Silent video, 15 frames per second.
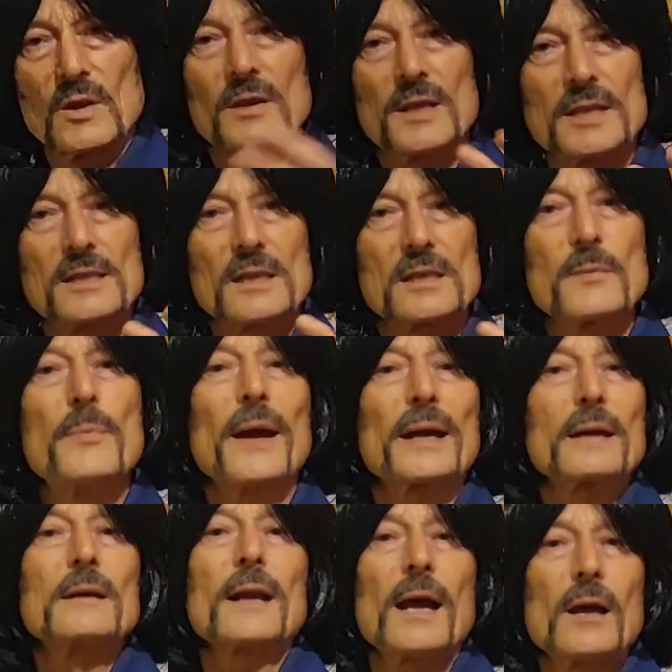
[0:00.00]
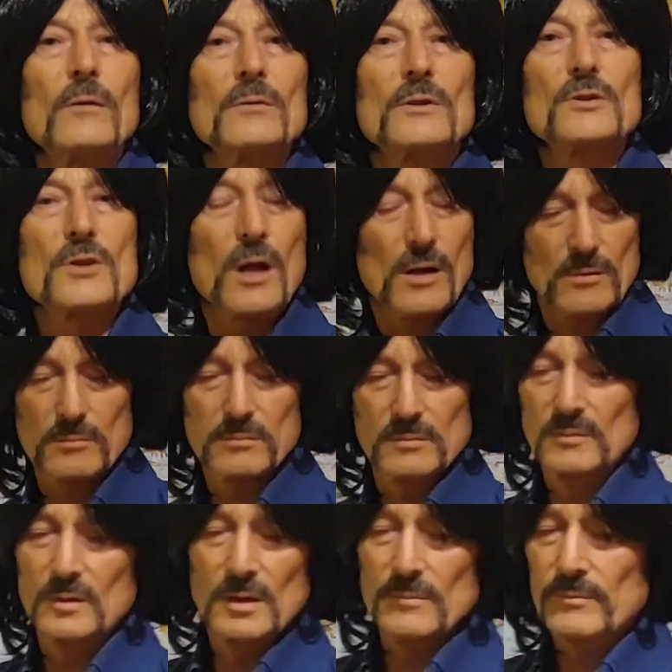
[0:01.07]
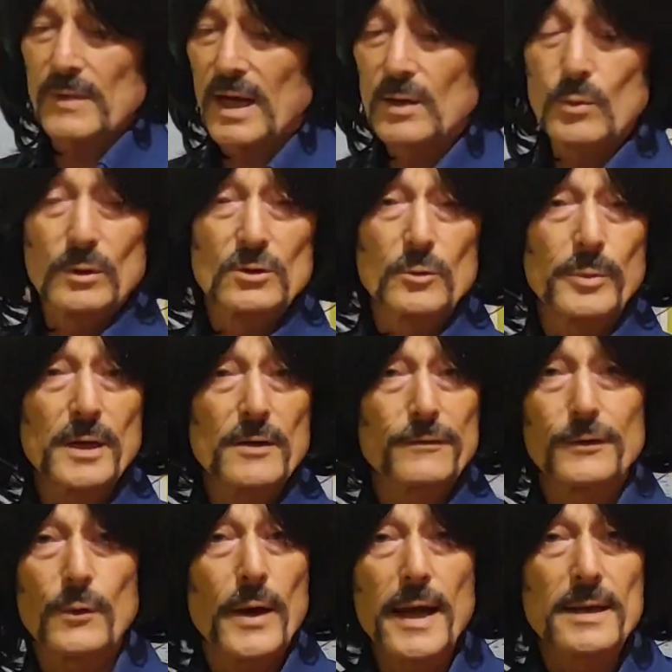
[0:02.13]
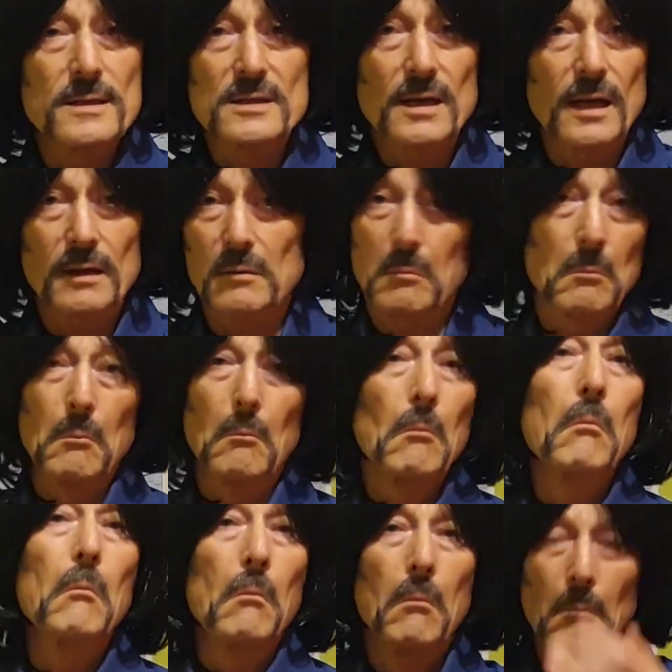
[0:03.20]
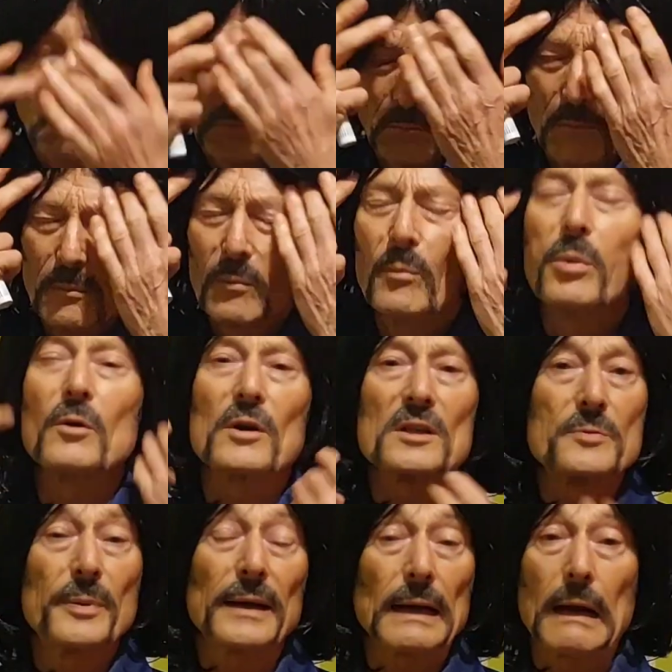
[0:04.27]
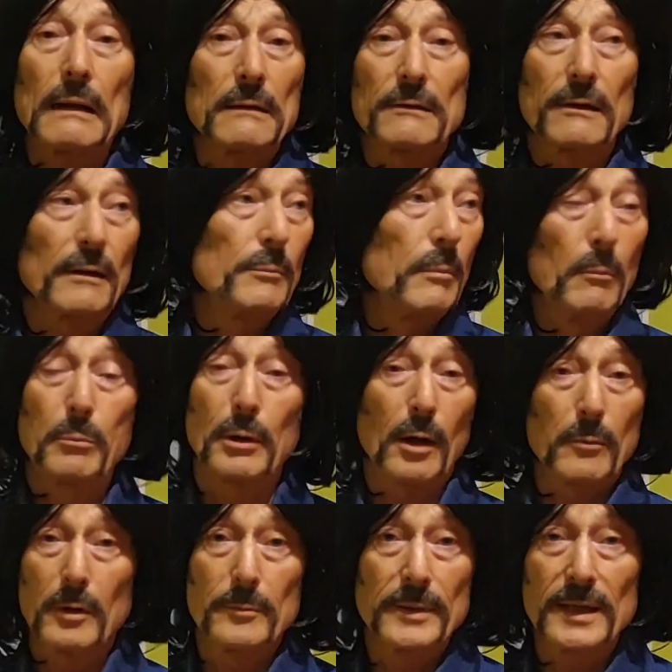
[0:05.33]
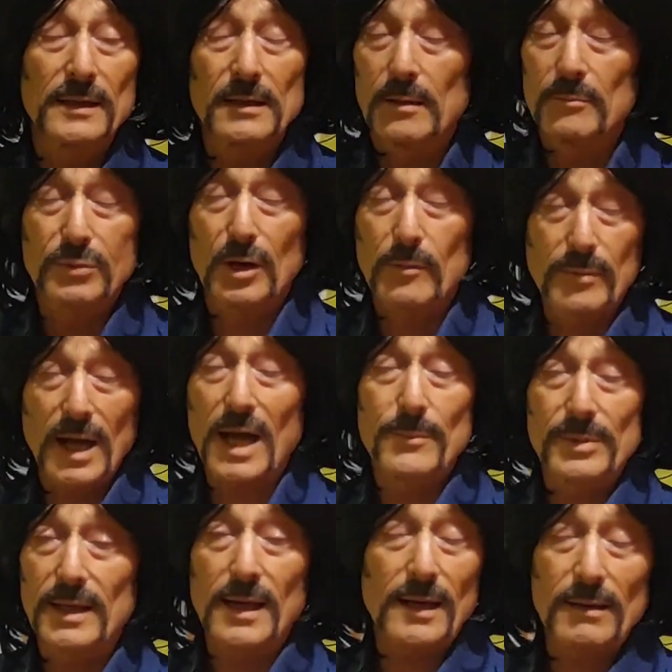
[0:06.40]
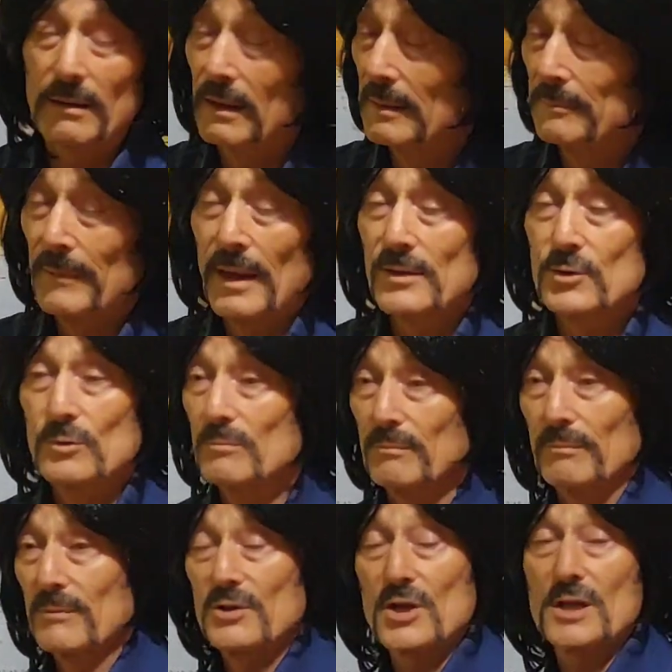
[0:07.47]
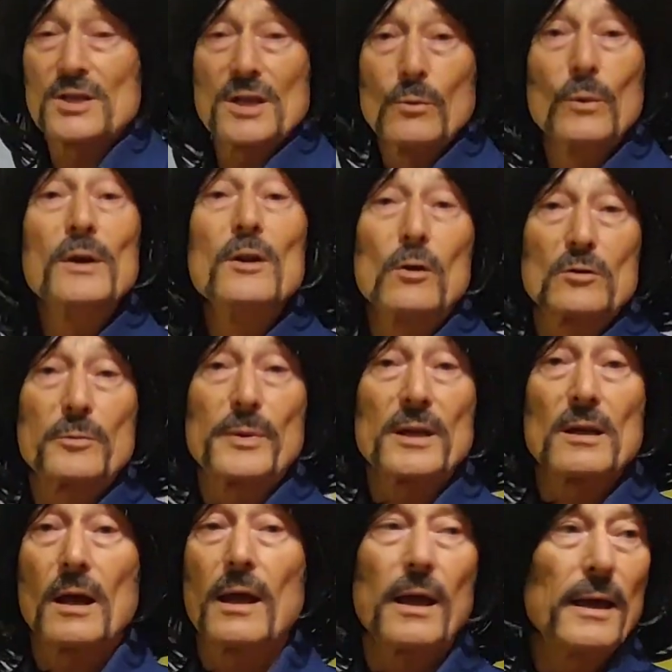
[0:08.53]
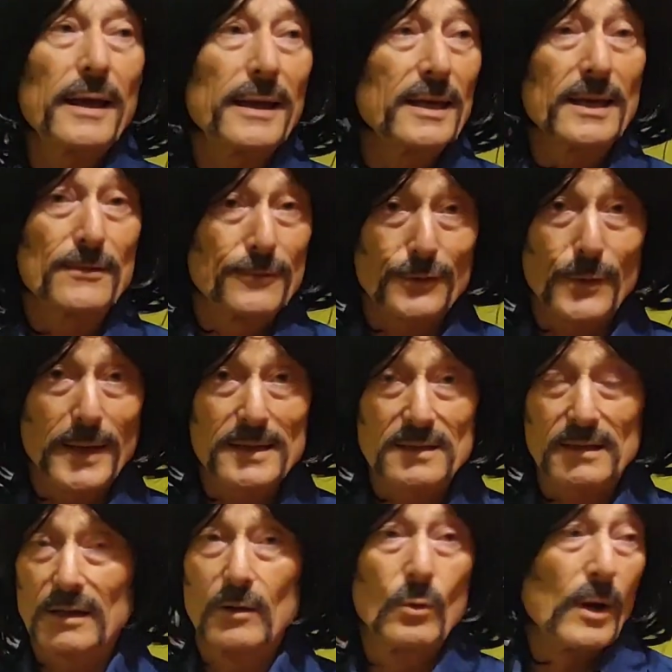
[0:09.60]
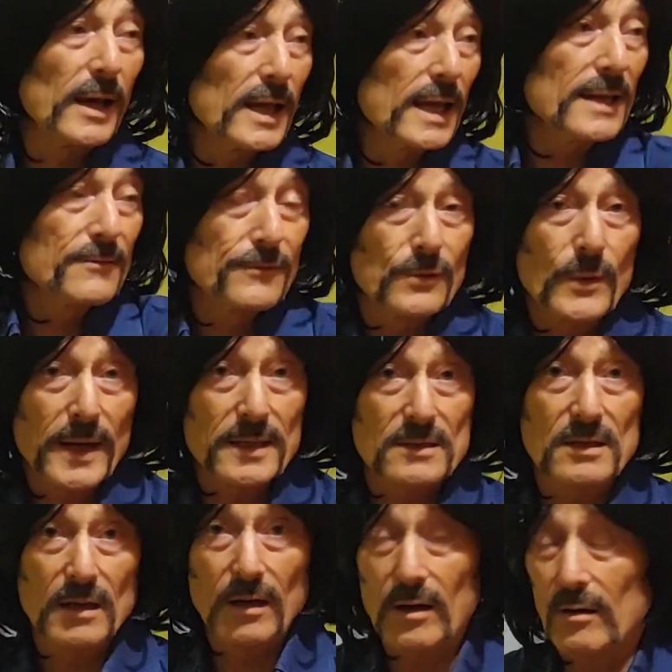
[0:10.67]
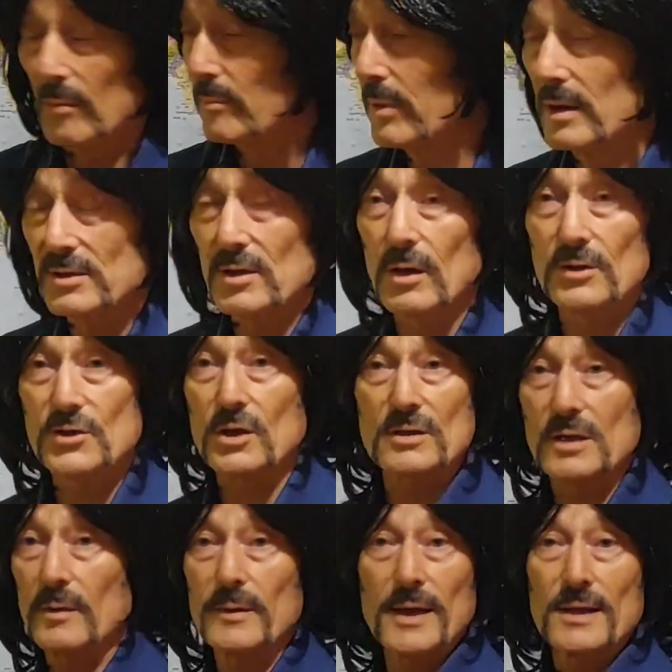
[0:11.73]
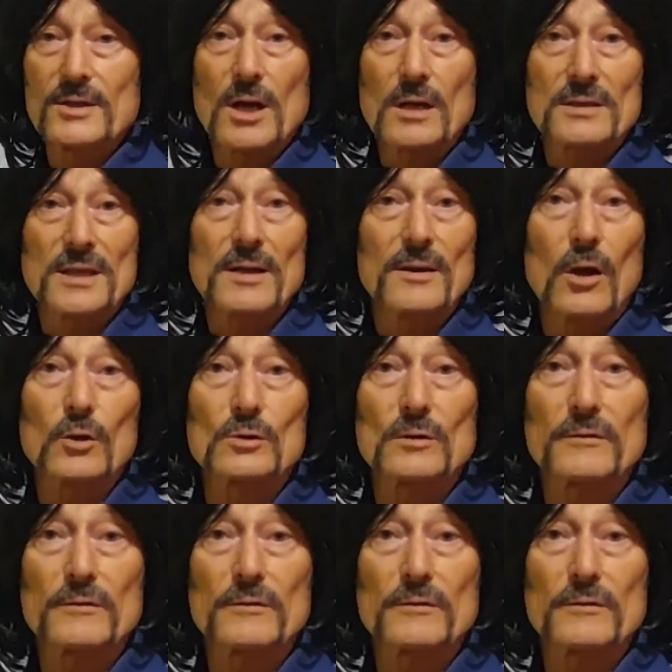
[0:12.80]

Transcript: this is the background. So, I want to be influencer, poche speranze. Probably Gigi will not be an influencer. Who I influence now? So just a lot